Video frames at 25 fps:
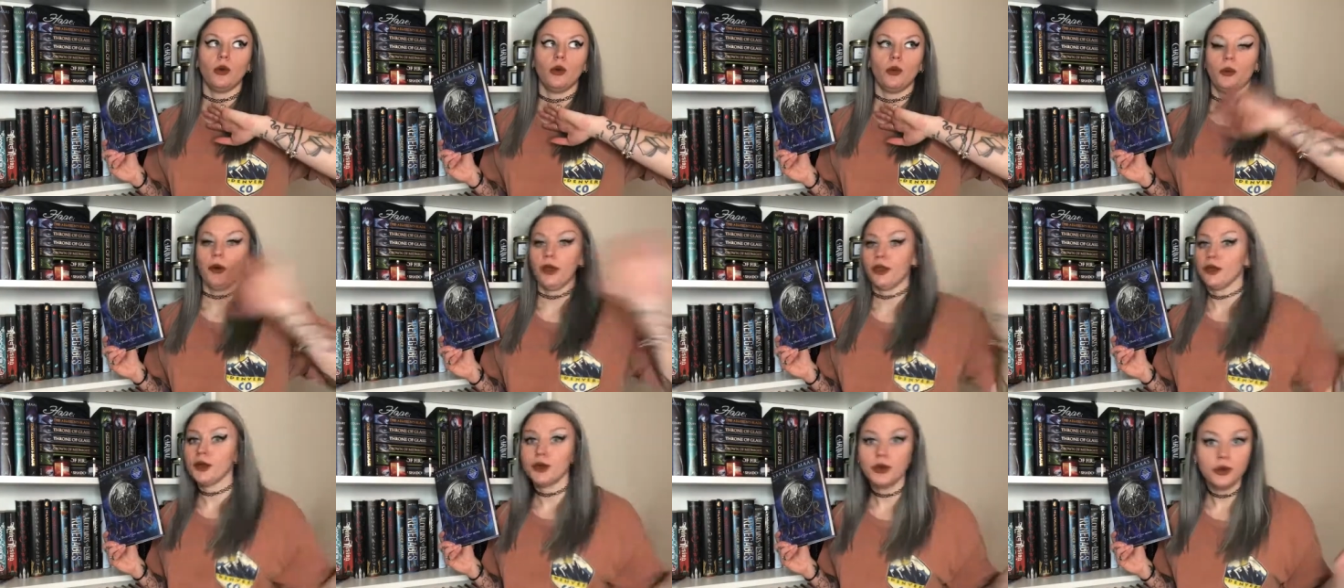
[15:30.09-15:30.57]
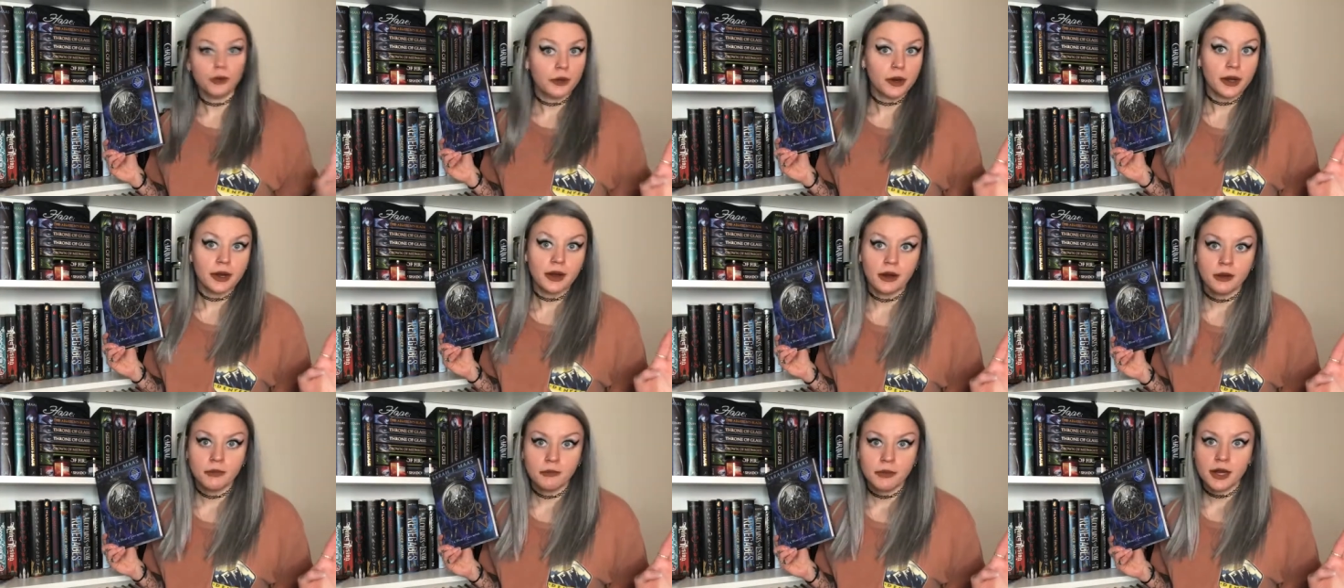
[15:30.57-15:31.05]
Whether you
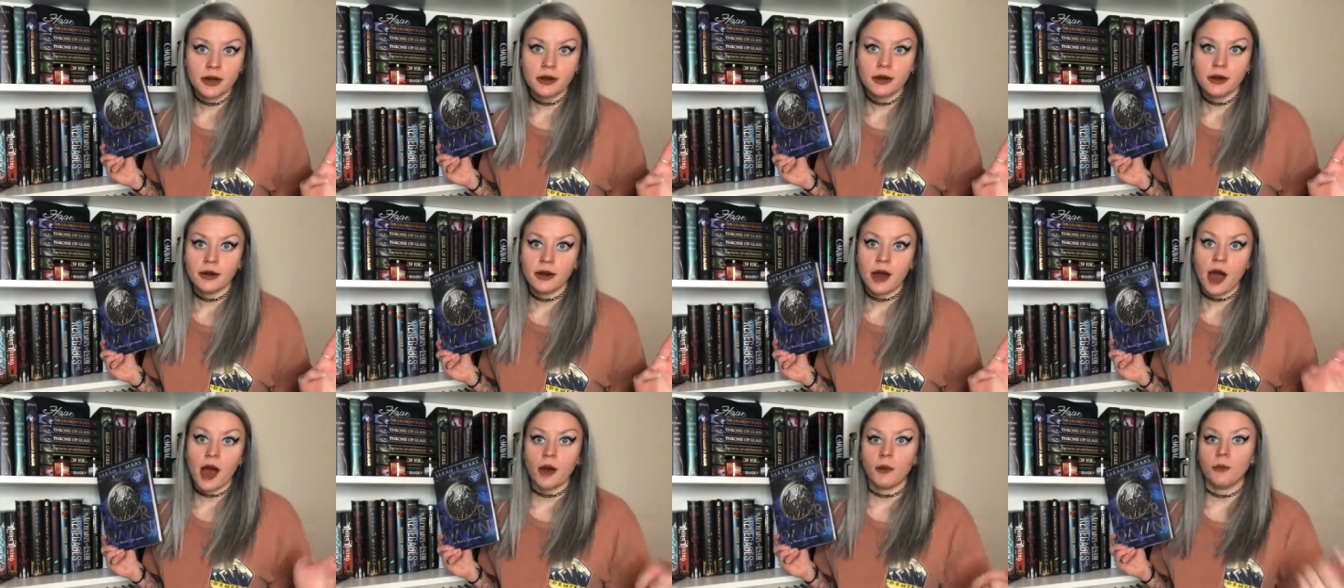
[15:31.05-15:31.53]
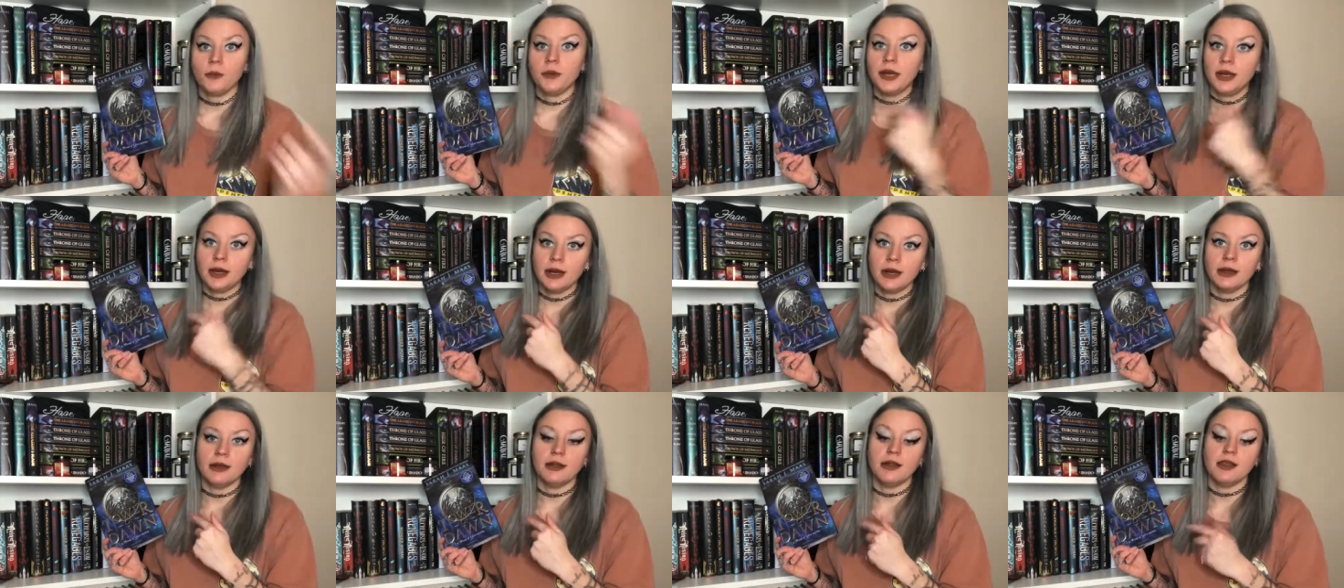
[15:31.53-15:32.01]
want to admit it or not, we
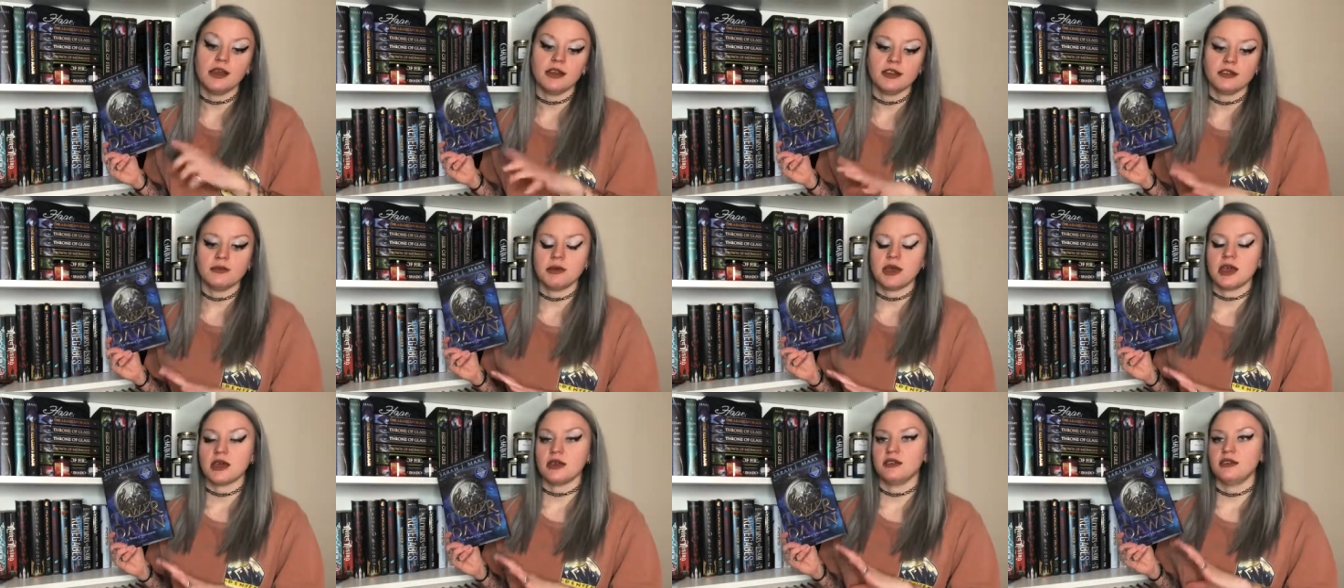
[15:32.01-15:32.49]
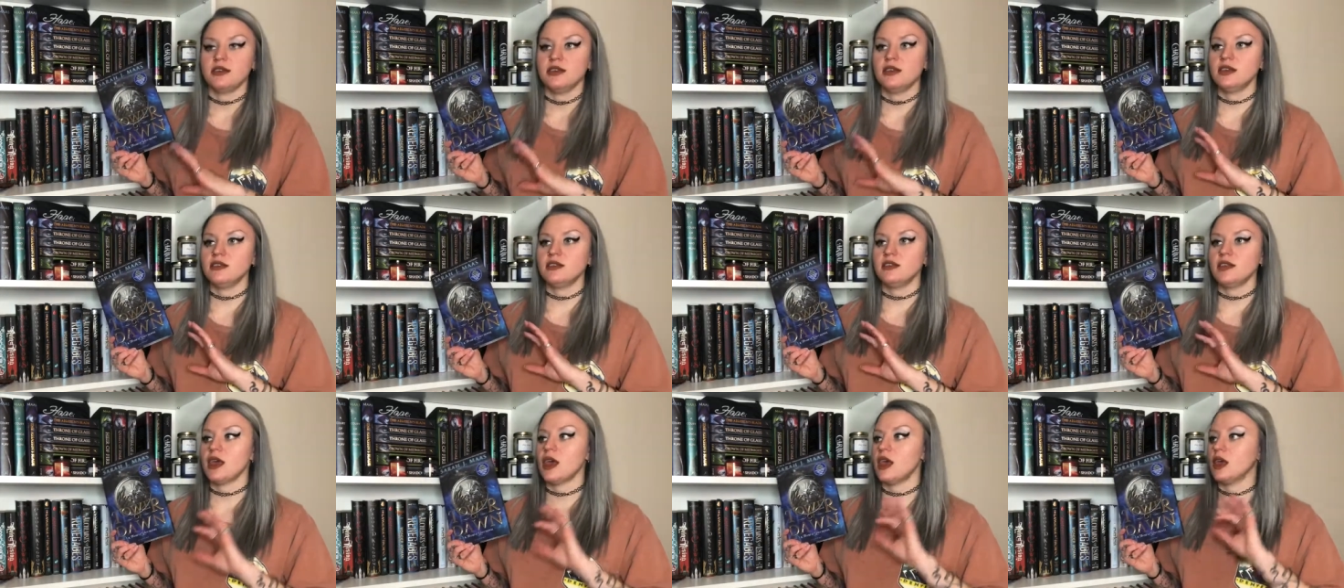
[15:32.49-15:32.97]
needed this because
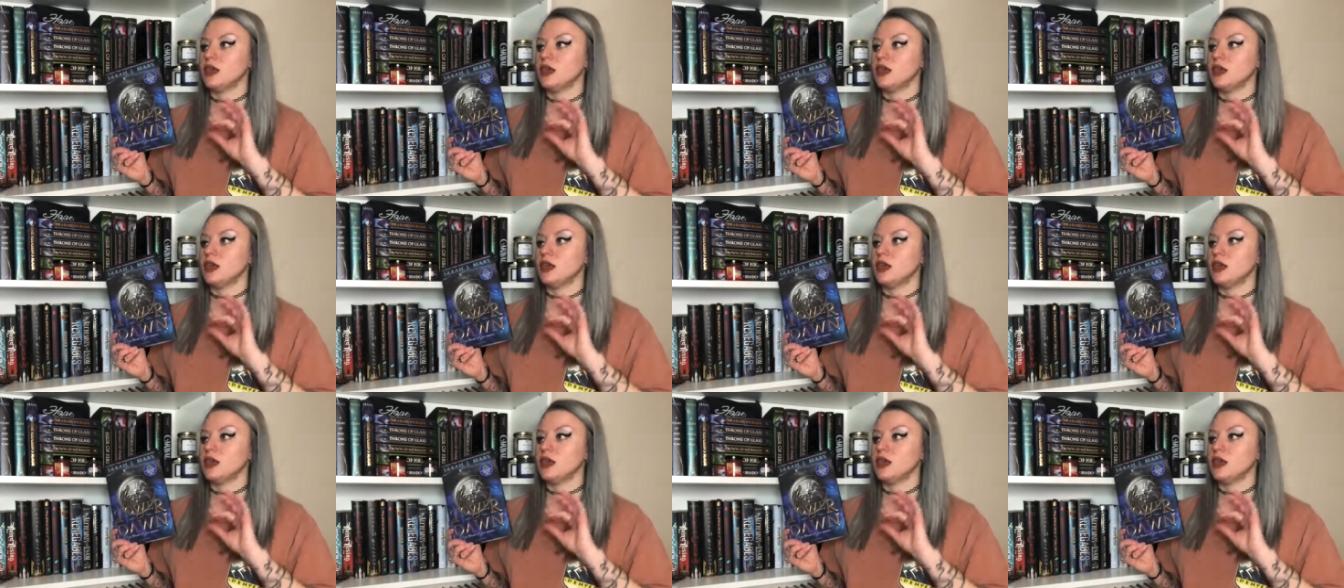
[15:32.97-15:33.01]
this